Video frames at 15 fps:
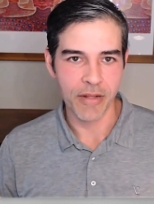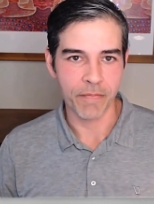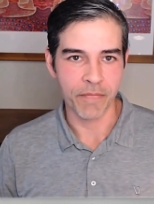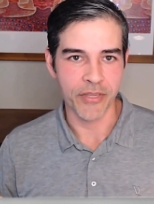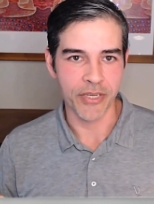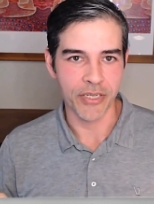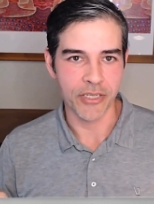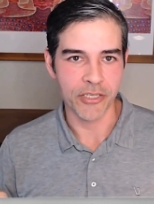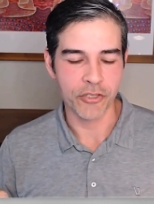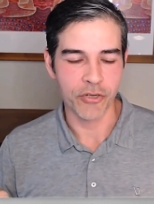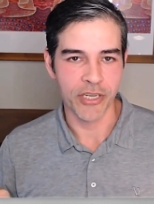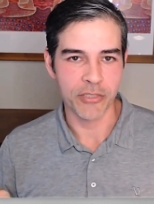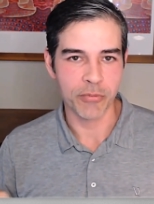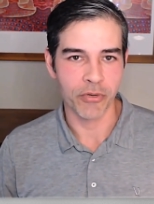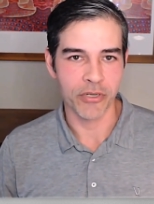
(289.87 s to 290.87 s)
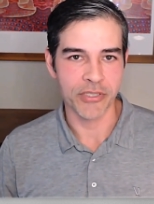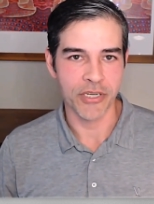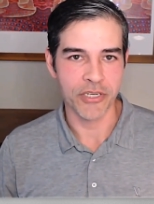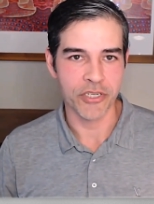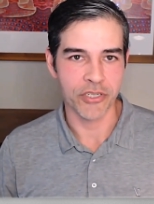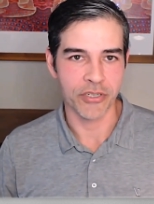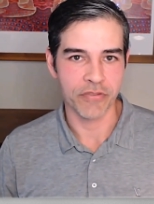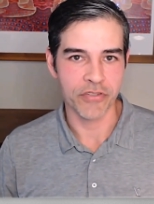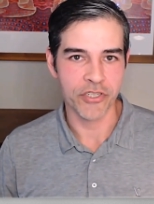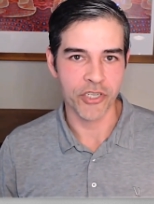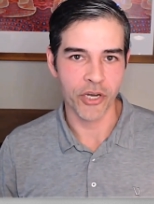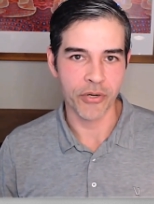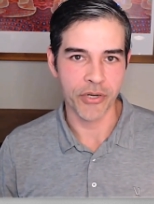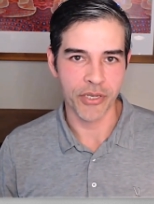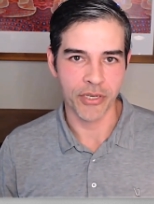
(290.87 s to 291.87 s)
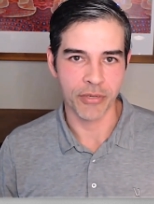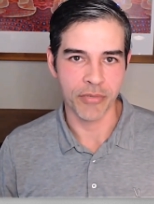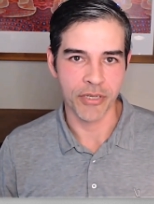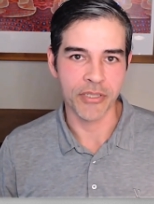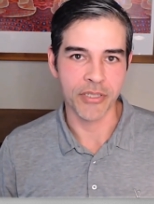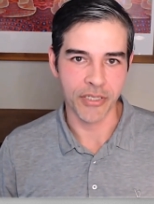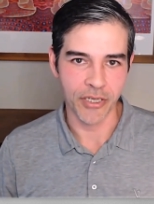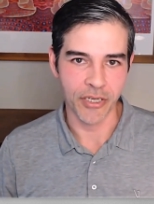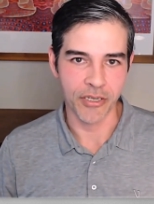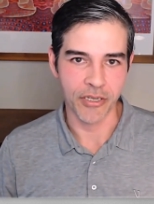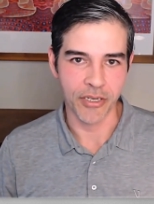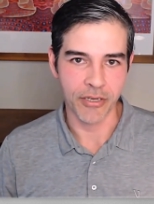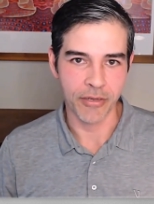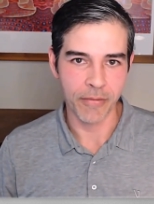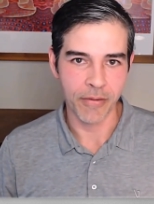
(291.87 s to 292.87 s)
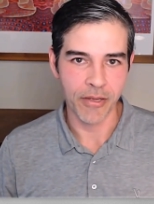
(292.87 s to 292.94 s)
the transportation of sodium in the kidney.